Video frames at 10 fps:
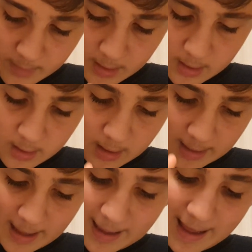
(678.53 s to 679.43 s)

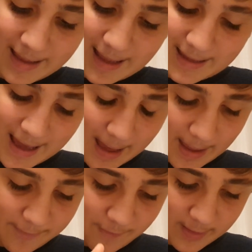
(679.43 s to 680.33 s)

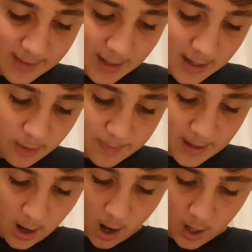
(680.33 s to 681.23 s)
I find it a little bit
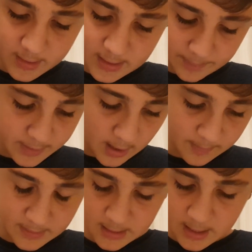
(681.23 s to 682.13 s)
hard
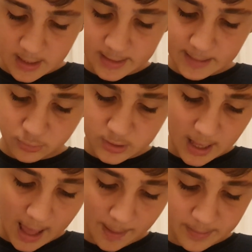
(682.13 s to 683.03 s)
sometimes. Double
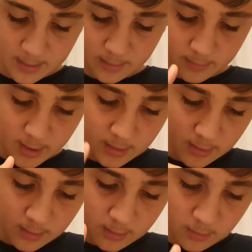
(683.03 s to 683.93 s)
tap.
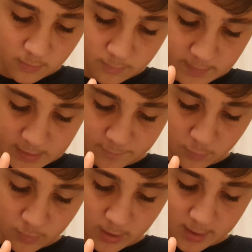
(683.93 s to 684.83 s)
Oh, there's
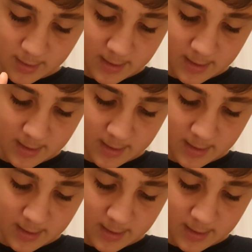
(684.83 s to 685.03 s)
Fortnite.